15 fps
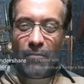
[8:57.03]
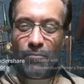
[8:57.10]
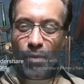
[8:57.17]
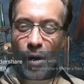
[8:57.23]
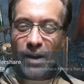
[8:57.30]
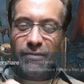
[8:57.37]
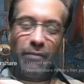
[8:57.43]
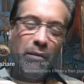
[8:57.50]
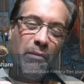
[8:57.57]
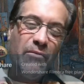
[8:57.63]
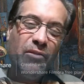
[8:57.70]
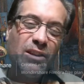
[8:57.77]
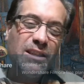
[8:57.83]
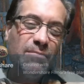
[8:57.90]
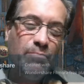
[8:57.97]
books. I mean, maybe
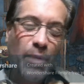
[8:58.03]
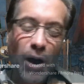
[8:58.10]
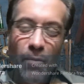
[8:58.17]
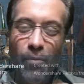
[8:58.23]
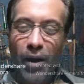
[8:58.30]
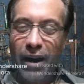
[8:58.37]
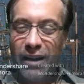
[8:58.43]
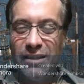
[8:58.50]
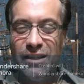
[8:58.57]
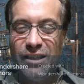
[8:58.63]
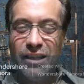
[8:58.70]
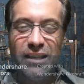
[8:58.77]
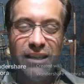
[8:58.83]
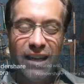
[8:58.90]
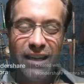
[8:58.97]
their spell book doesn't
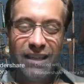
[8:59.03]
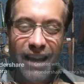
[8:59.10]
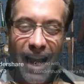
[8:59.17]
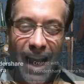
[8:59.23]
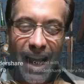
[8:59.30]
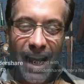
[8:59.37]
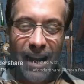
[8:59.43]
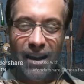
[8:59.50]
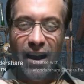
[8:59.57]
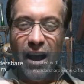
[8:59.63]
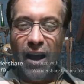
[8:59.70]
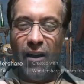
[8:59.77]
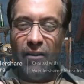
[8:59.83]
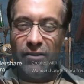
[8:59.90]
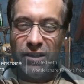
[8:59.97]
just contain
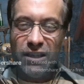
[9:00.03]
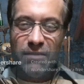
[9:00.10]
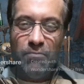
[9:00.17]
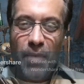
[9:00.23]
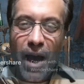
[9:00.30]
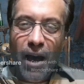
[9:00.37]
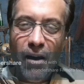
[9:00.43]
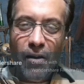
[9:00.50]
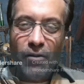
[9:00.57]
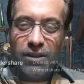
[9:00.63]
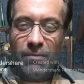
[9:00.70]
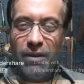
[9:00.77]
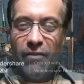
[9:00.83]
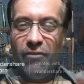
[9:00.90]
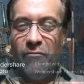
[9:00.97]
spells.
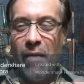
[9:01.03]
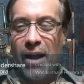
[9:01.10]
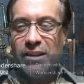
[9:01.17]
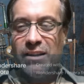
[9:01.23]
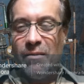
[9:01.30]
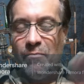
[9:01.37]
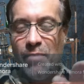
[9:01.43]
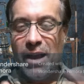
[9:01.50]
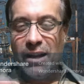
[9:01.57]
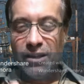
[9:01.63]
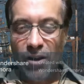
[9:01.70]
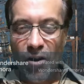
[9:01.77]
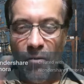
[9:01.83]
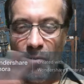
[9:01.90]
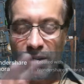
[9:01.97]
I mean, you can imagine a big
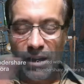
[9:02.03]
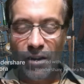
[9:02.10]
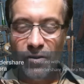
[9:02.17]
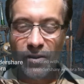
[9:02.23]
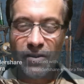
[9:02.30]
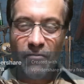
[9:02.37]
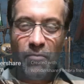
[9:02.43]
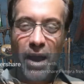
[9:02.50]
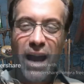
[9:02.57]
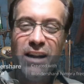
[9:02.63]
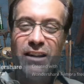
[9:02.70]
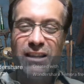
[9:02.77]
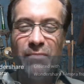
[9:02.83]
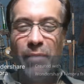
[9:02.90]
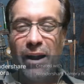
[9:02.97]
tome with hundreds of
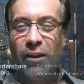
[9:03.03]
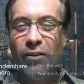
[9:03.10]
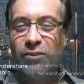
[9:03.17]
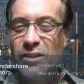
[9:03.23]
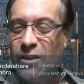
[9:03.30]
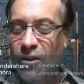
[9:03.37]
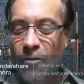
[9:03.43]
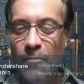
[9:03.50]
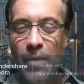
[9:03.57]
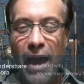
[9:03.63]
pages. It might also